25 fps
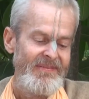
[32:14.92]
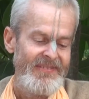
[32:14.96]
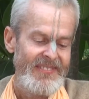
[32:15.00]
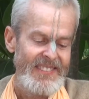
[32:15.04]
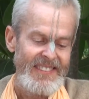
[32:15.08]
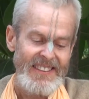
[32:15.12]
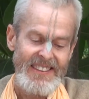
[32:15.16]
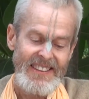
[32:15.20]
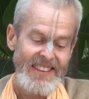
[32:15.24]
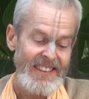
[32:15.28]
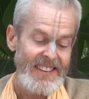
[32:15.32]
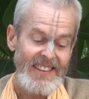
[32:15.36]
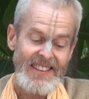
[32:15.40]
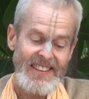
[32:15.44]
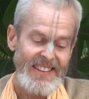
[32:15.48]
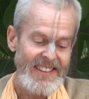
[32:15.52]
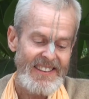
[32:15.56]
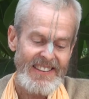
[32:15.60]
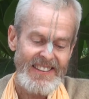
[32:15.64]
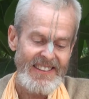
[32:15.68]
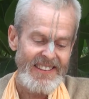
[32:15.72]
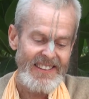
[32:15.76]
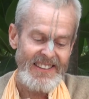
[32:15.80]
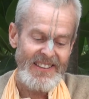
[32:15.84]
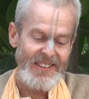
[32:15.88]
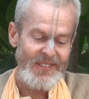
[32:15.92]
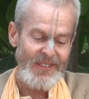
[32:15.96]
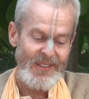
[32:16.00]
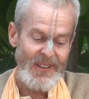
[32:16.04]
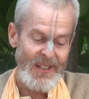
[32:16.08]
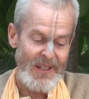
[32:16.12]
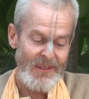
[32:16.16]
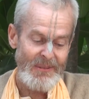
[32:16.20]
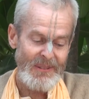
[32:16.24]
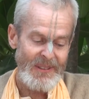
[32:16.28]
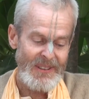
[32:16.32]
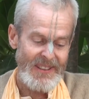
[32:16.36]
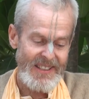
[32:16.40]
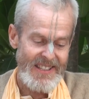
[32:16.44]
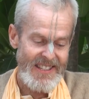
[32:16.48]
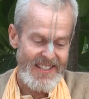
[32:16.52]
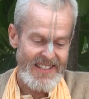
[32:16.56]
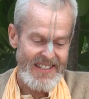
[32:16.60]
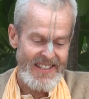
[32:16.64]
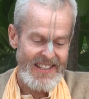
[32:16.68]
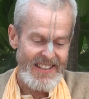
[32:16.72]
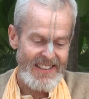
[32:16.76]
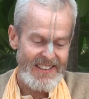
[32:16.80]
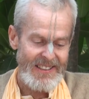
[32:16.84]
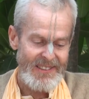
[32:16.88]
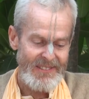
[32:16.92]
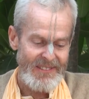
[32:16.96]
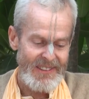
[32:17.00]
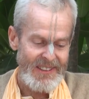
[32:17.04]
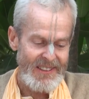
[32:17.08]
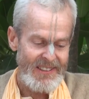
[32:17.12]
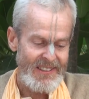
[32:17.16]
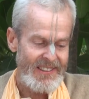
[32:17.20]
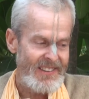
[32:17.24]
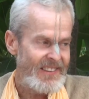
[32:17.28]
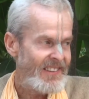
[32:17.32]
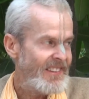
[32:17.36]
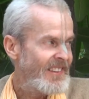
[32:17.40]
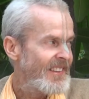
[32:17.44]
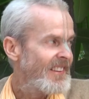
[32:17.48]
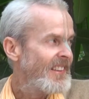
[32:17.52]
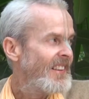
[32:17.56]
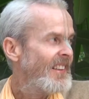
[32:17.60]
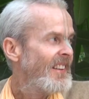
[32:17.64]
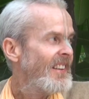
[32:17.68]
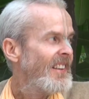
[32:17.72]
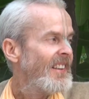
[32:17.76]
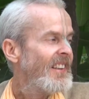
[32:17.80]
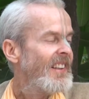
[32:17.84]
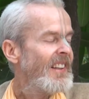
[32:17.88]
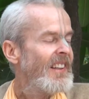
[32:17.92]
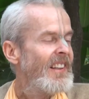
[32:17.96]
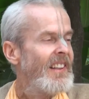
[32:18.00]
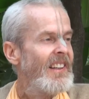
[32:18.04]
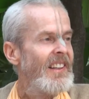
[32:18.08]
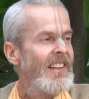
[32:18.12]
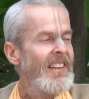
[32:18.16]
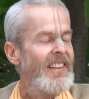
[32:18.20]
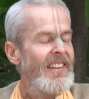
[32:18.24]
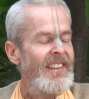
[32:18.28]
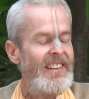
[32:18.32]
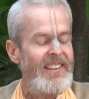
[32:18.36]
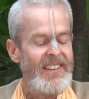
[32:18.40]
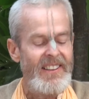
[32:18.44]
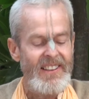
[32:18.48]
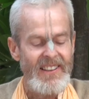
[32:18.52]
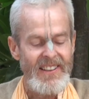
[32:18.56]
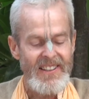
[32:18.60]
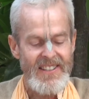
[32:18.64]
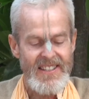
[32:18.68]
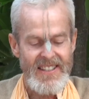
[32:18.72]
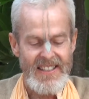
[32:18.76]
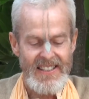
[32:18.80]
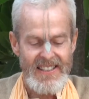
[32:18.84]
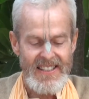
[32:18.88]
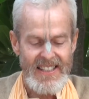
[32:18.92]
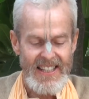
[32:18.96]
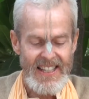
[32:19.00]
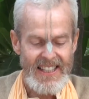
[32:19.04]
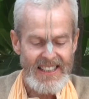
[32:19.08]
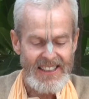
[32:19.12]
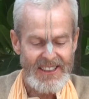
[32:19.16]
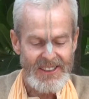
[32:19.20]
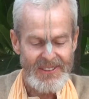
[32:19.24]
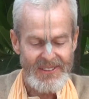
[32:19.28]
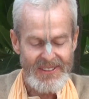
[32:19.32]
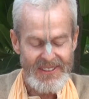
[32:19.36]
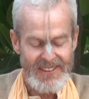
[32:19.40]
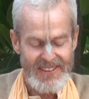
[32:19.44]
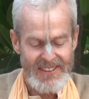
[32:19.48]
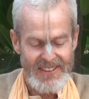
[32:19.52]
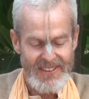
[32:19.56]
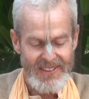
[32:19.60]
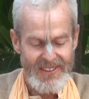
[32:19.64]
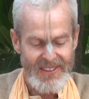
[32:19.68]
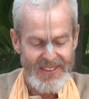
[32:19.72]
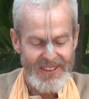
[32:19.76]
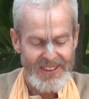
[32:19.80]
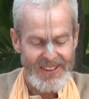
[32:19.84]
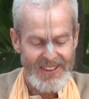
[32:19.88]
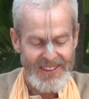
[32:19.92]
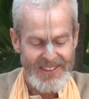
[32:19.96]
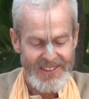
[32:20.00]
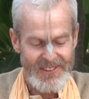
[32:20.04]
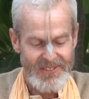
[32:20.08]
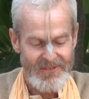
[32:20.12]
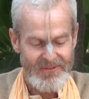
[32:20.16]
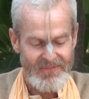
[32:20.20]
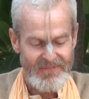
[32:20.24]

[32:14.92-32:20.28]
So this is an incredible extent of their heart's attachment to Krishna.